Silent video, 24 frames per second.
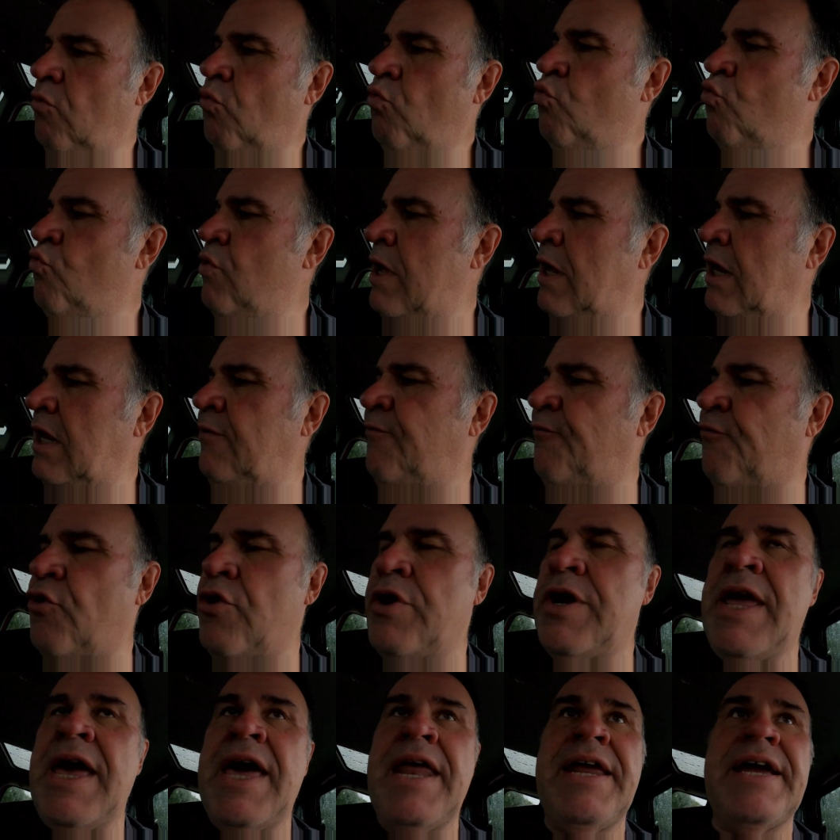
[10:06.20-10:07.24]
really
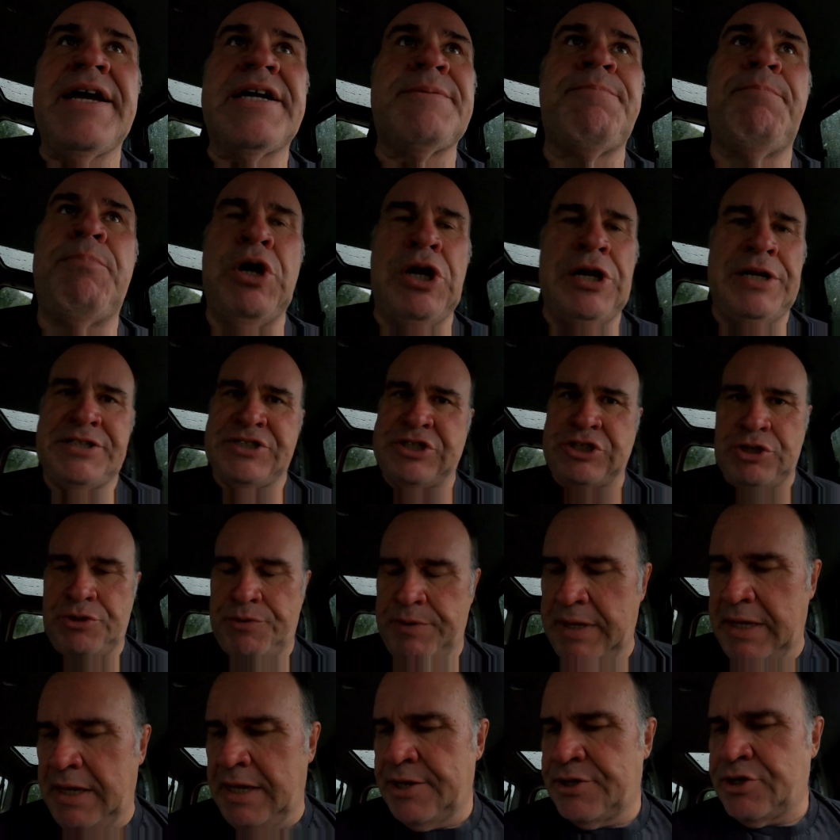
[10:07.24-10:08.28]
frenetic,
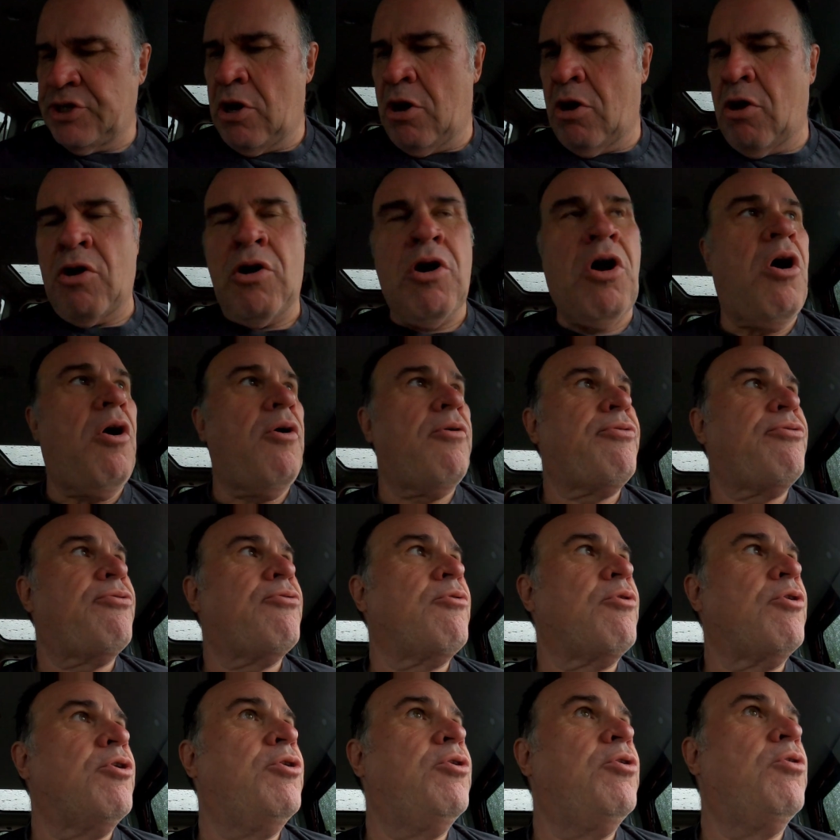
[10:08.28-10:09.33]
blistering guitar all
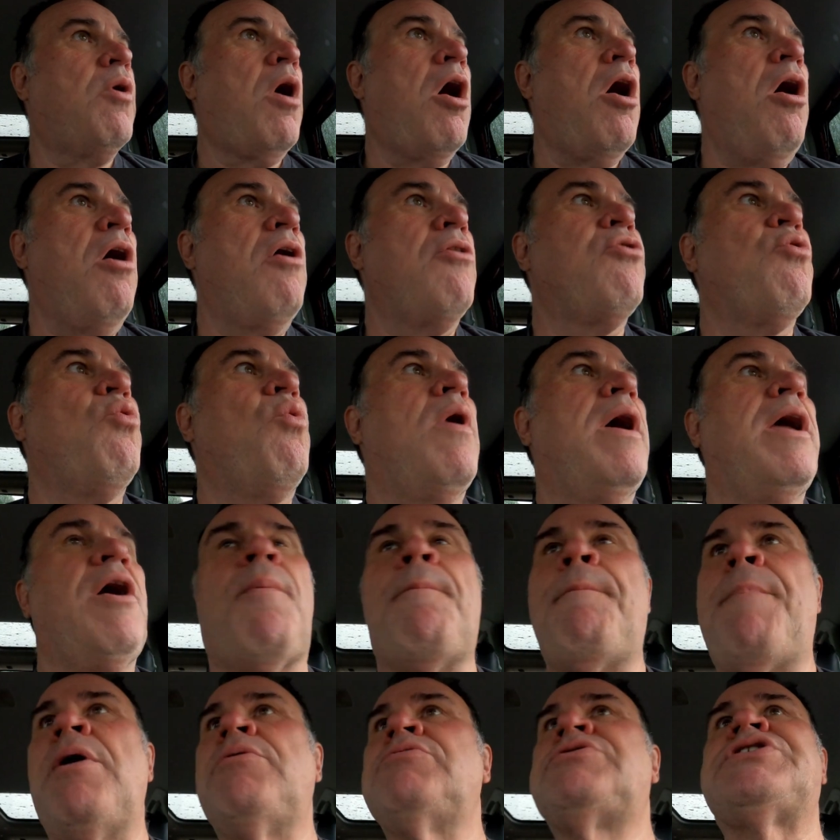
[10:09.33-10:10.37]
through, all the way
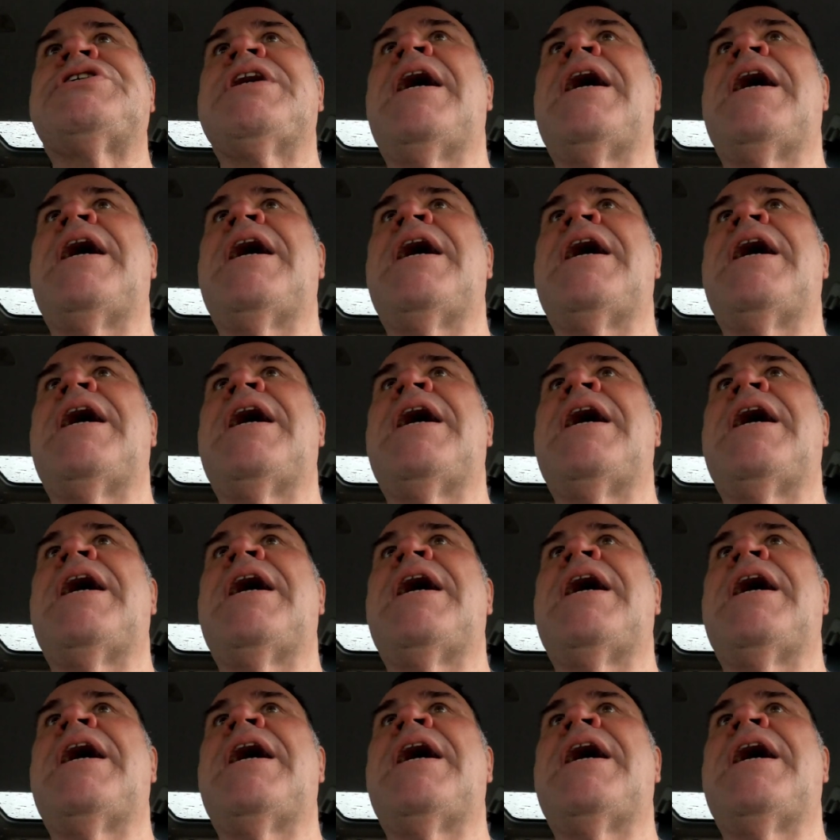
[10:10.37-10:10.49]
on both